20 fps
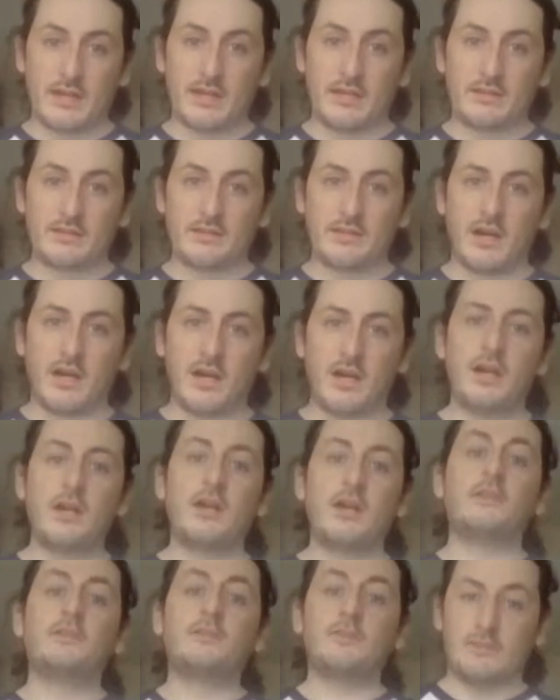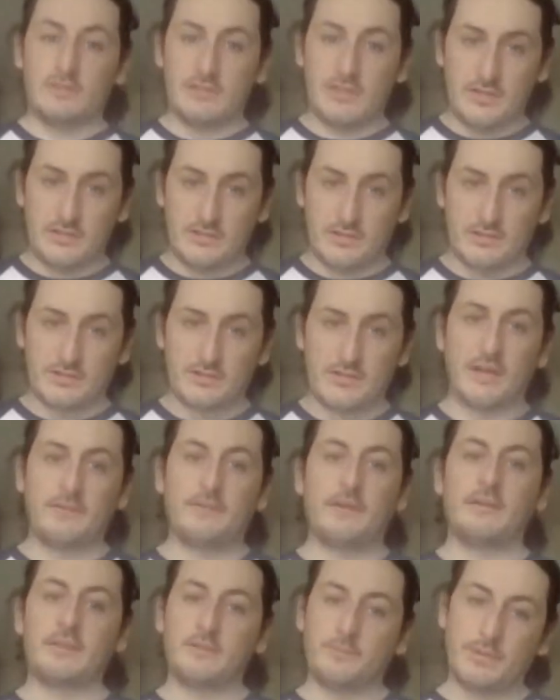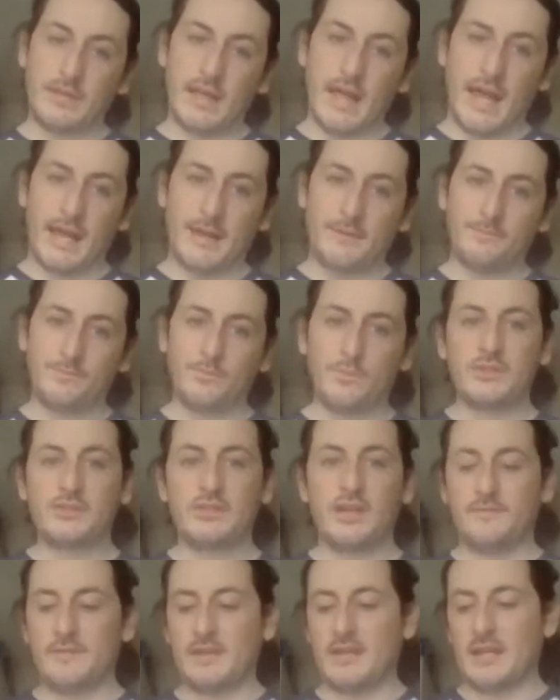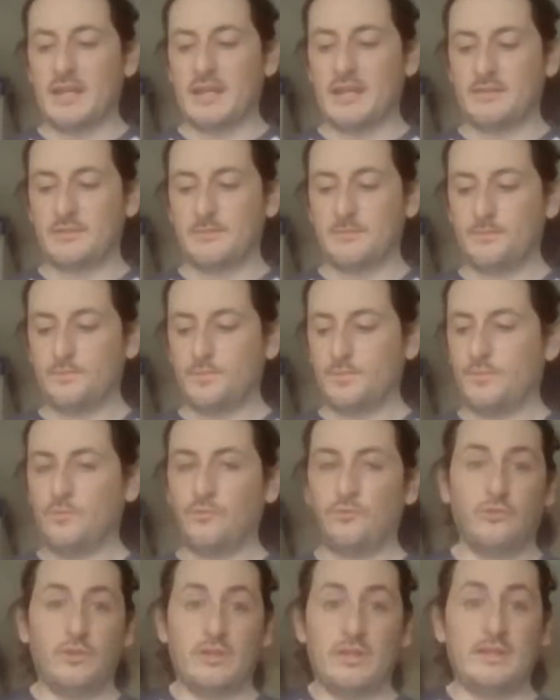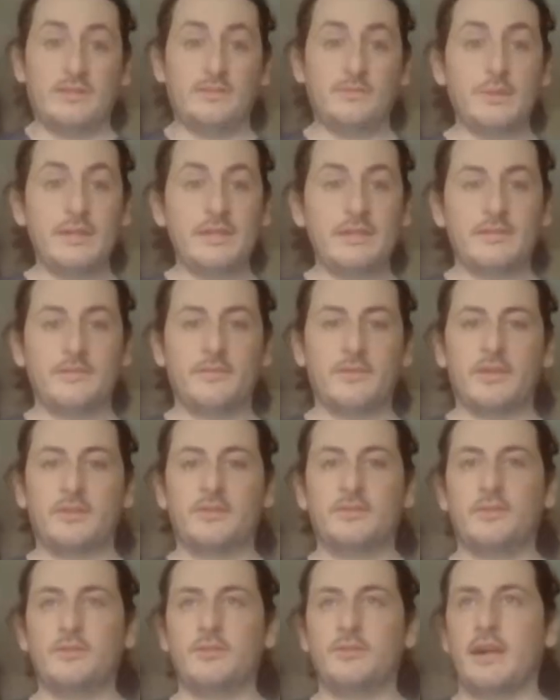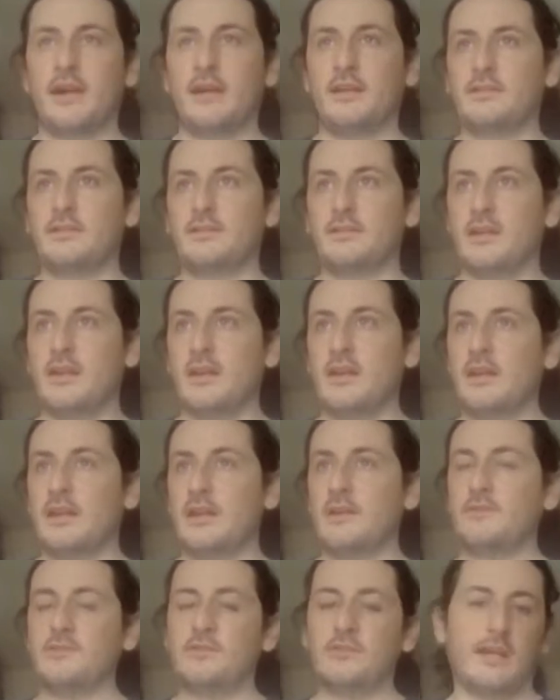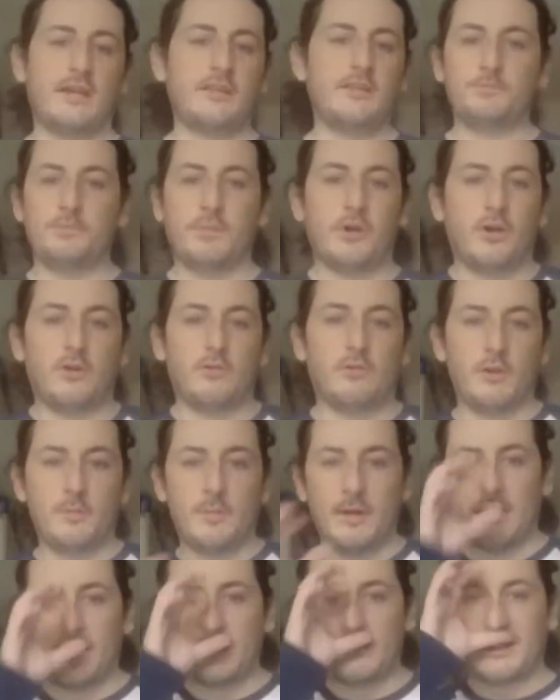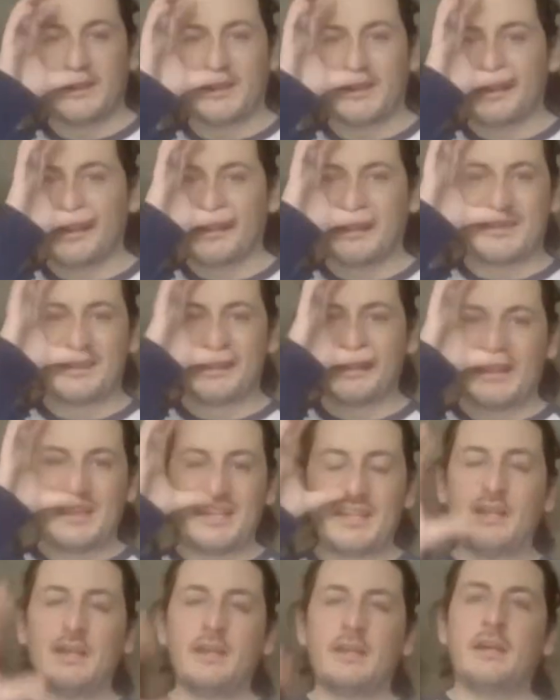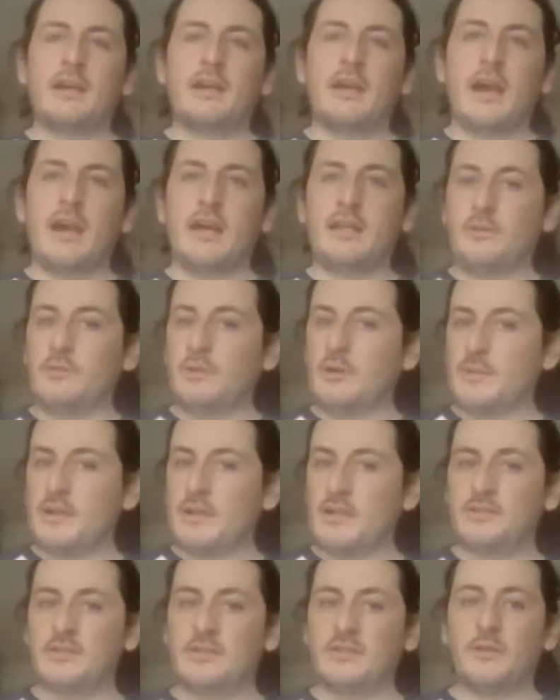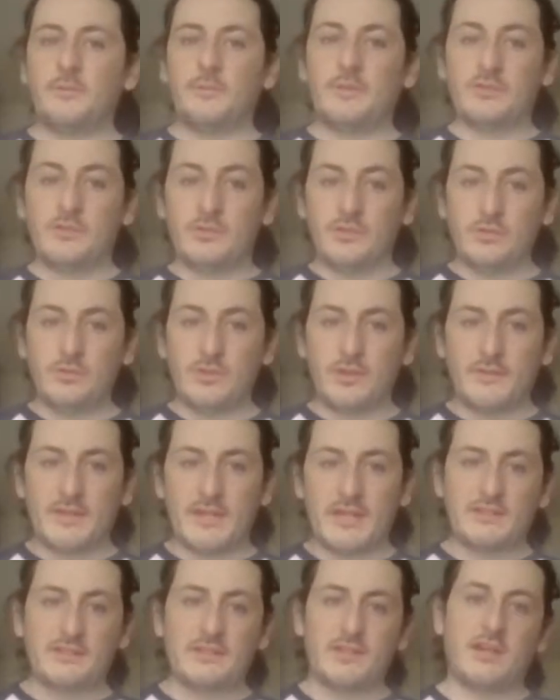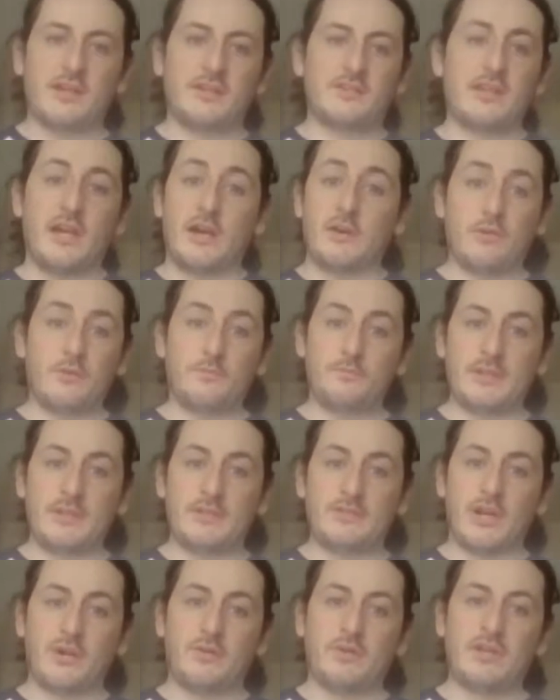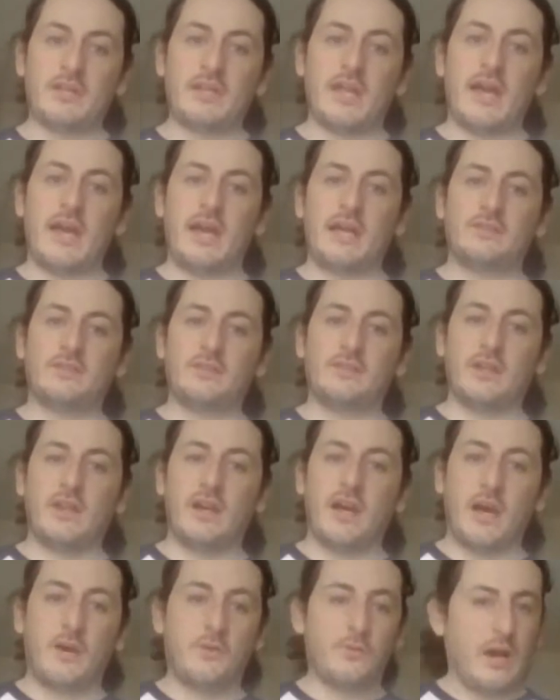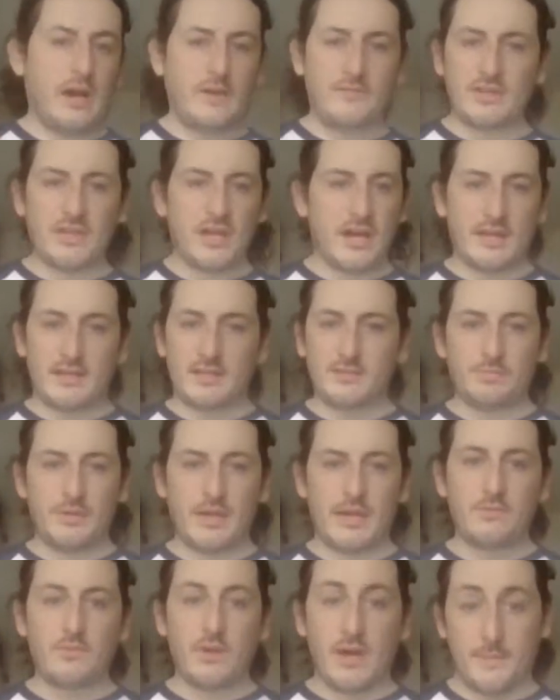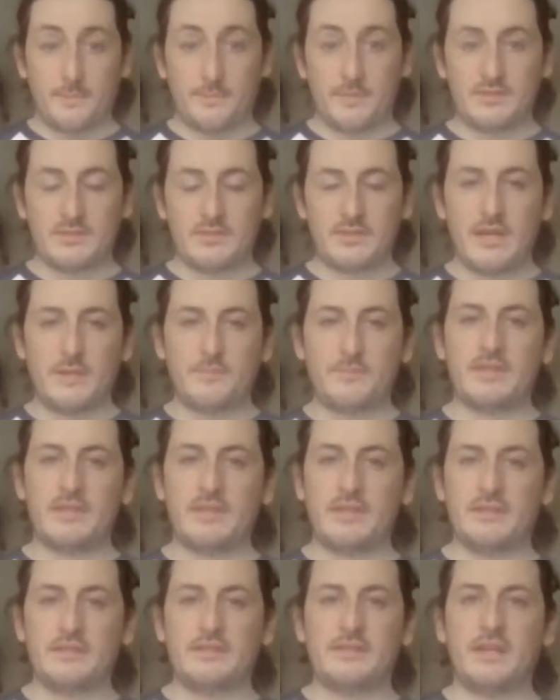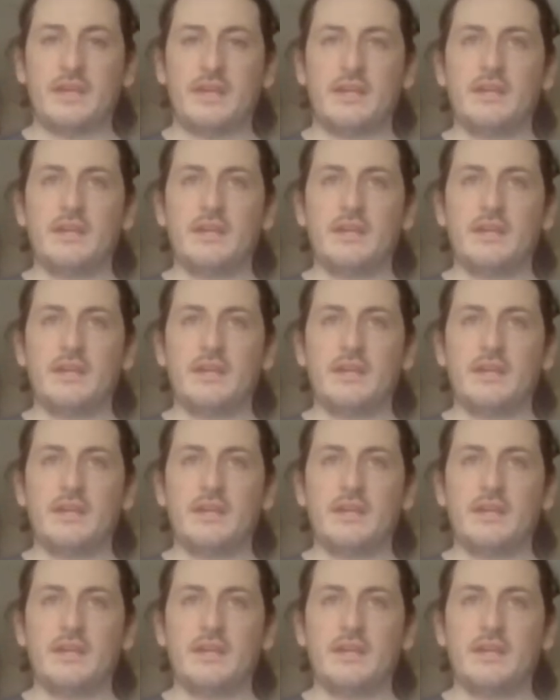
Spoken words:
that guitar to teach herself how to play, which I think is really sweet of her to ask if she'd like to borrow one of my guitars. And I will mention there'll be two other guitars that I won't be showing, and I'd rather not explain what happened to them, because